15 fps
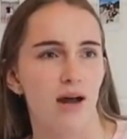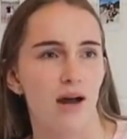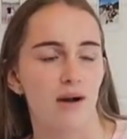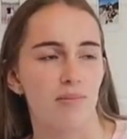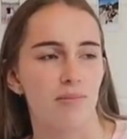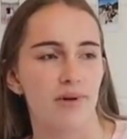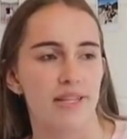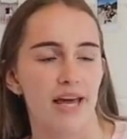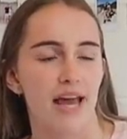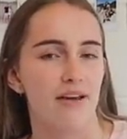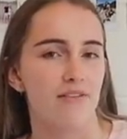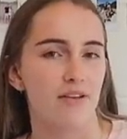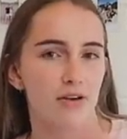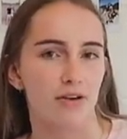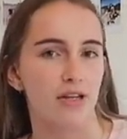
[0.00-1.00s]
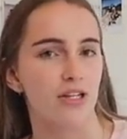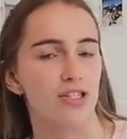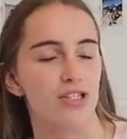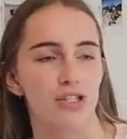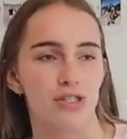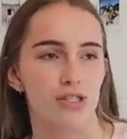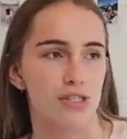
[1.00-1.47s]
But they have their own
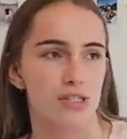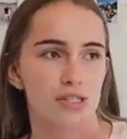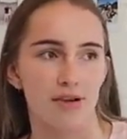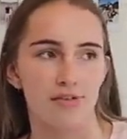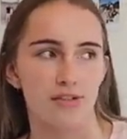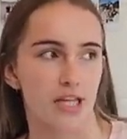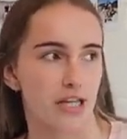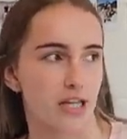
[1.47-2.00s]
kitchens and stuff so